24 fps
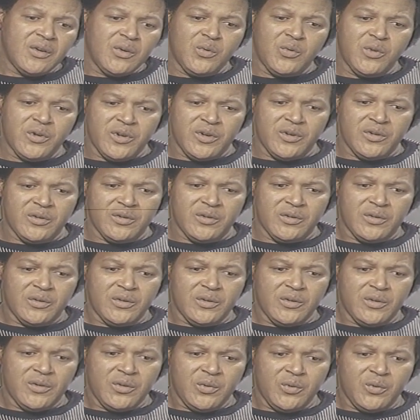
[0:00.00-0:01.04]
when
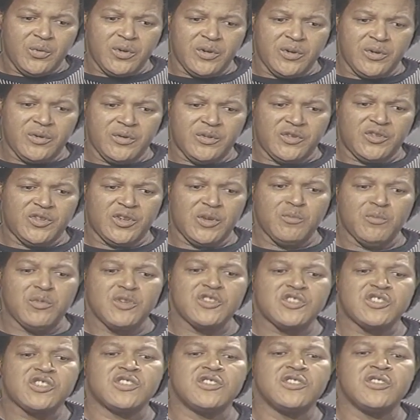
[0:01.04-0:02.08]

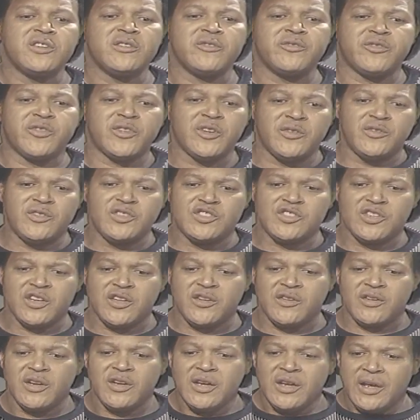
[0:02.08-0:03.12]
someone stood in front of each
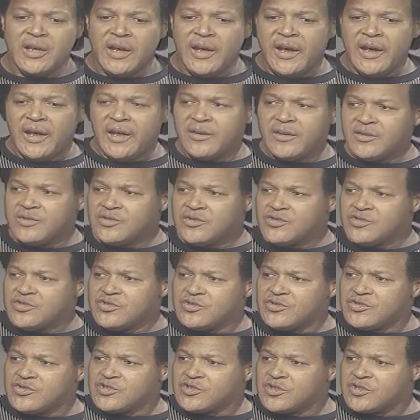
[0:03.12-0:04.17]
other and
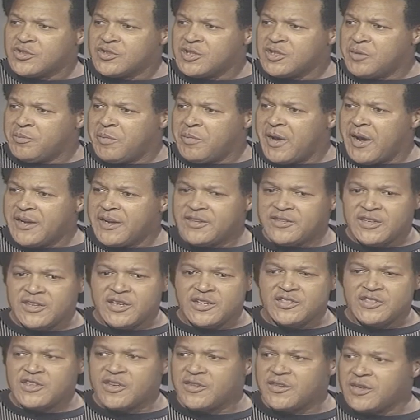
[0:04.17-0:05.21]
shook their bodies at
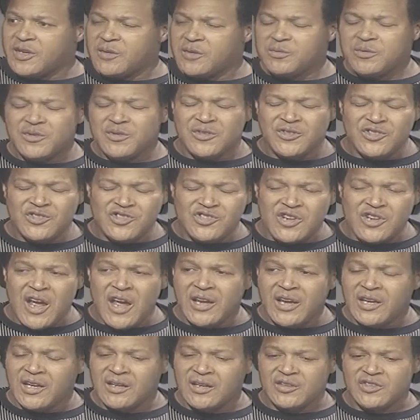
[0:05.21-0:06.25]
each other. It was
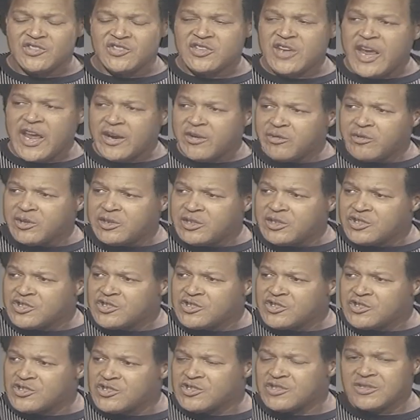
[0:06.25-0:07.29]
shocking,
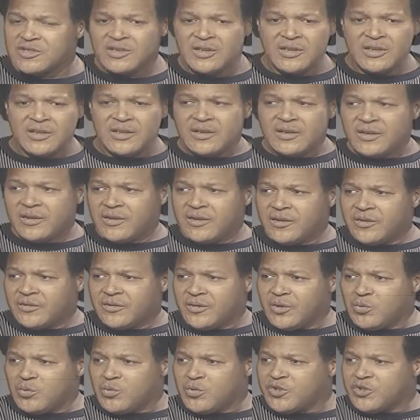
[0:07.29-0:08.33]
sacrilegious,
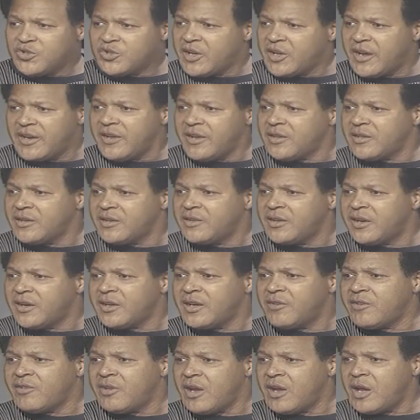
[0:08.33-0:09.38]
the worst kind of thing that
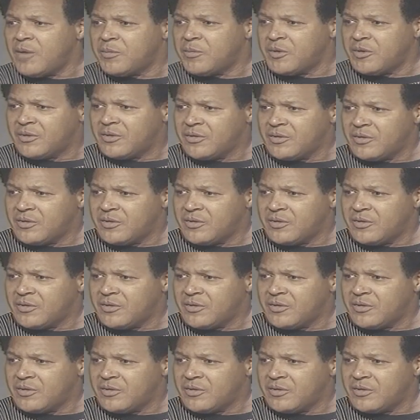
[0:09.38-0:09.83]
could ever happen.